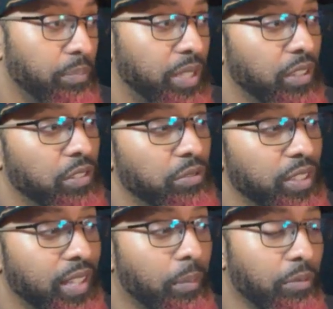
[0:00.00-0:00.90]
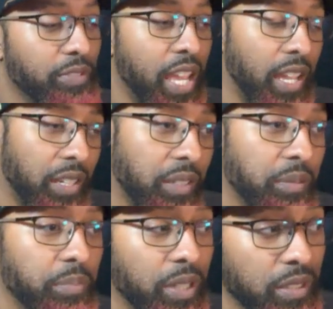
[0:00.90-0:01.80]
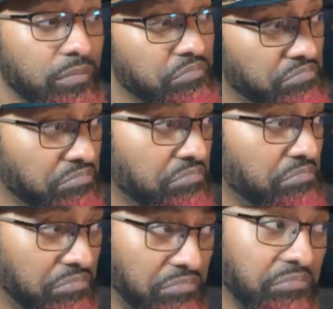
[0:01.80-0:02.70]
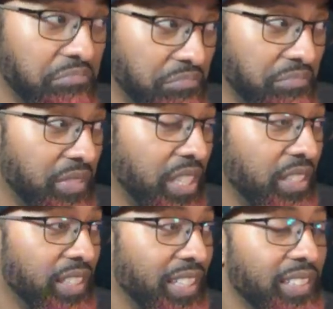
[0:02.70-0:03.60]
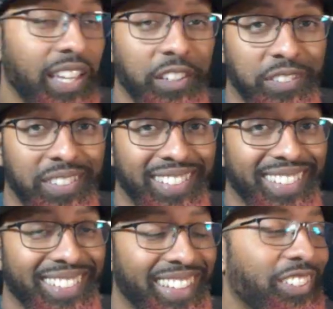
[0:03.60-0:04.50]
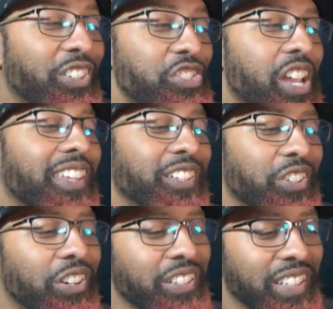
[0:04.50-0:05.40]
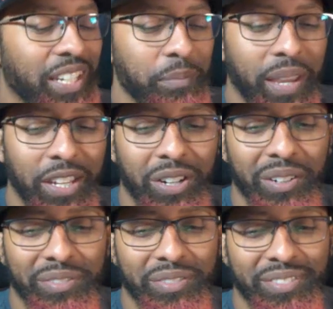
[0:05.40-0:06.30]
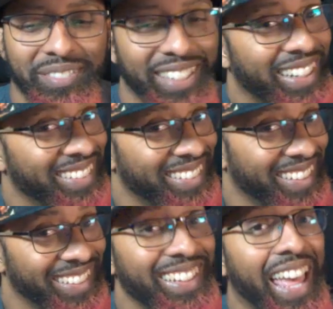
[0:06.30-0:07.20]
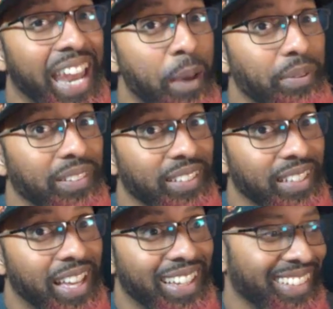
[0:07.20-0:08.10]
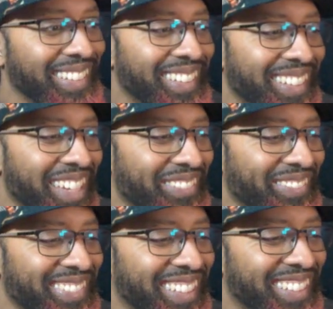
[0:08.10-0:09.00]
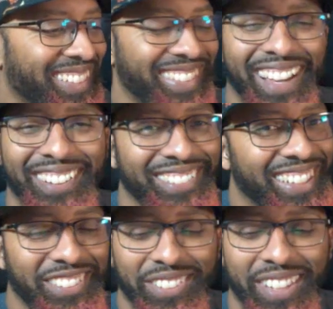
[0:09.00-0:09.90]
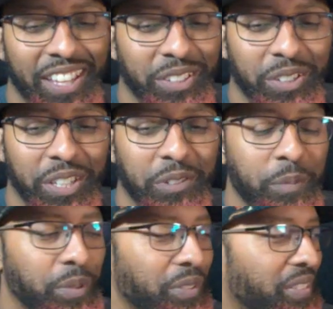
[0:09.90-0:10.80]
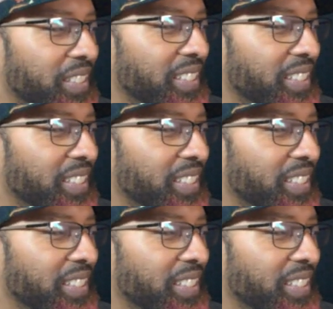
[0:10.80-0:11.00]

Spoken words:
Because of the type of deck, but they guessed. They took a shot in the dark and it paid off. What can I say? That happens a lot in this game. That's just how the cookie crumbles.